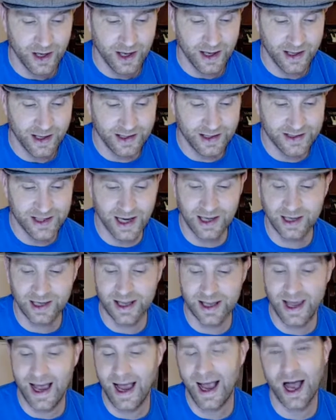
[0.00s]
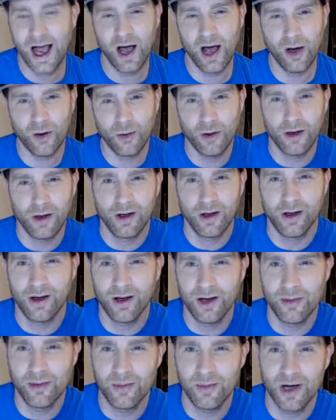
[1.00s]
exactly how
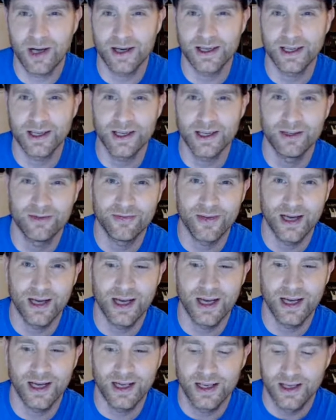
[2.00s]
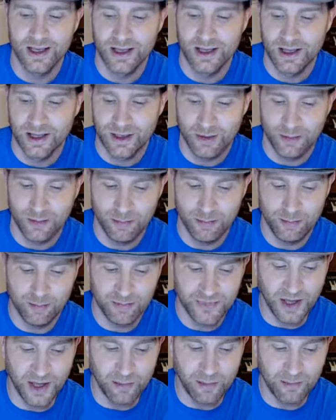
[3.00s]
I might have
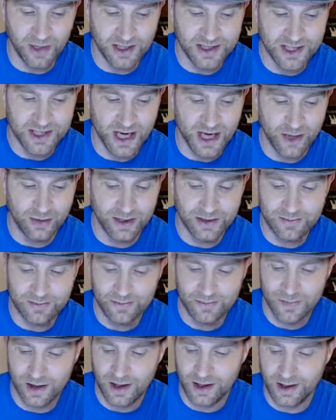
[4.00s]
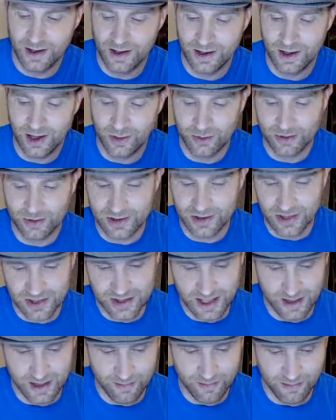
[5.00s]
done my toe in, I will just
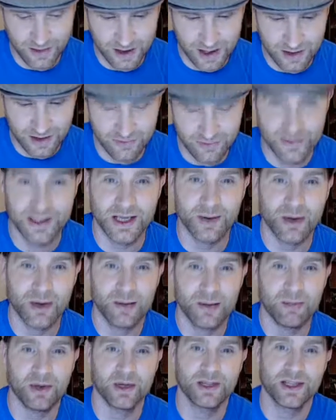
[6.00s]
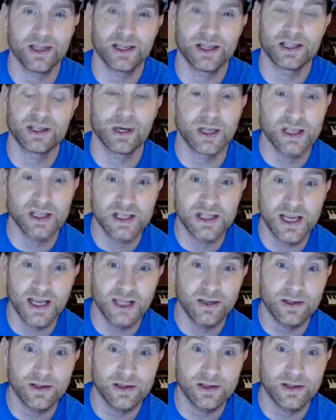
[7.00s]
get the video up on here so I can see
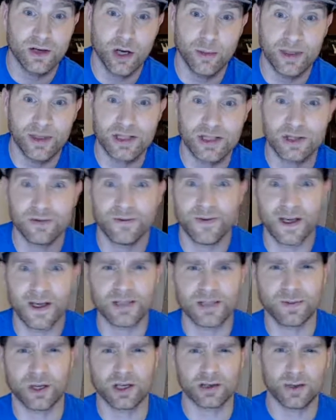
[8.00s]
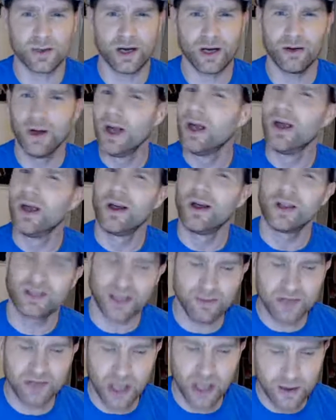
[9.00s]
any comments on Facebook as well.
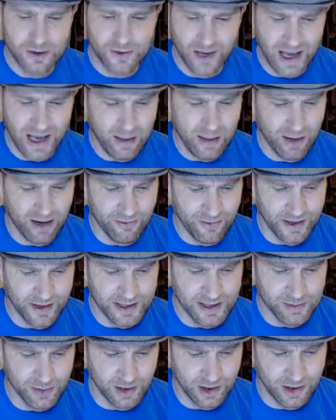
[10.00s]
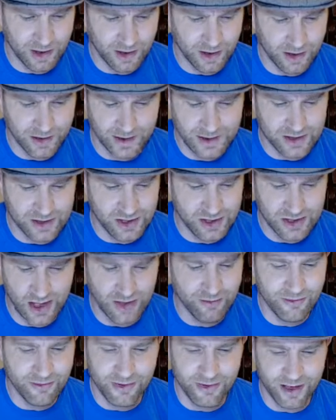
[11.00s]
Sometimes forget about Facebook, and that's just
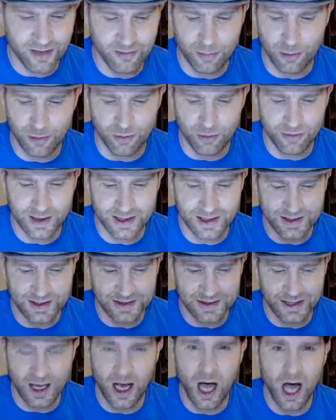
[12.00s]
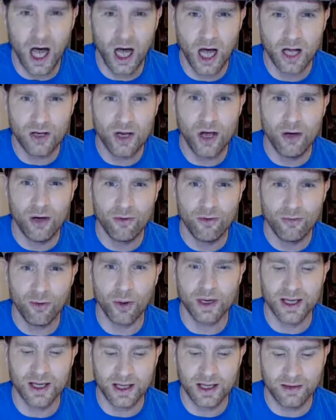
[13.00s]
unforgivable, really, isn't it?
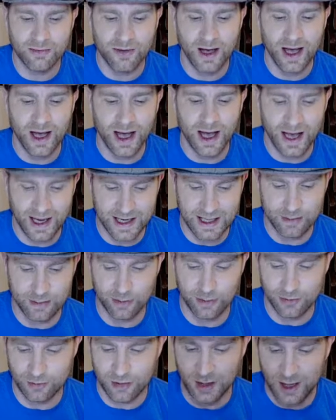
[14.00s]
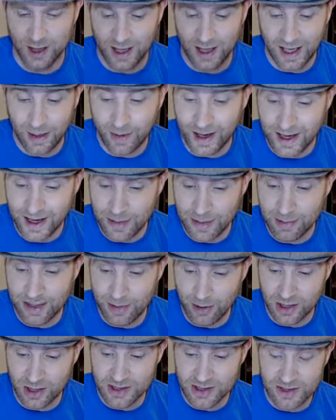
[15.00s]
Unforgivable. How able am
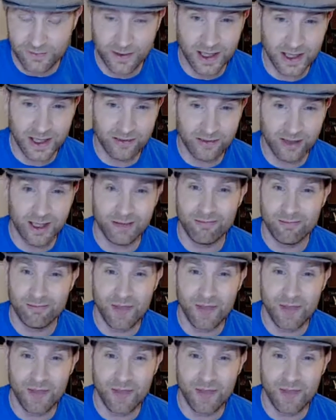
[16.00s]
I to forgive it?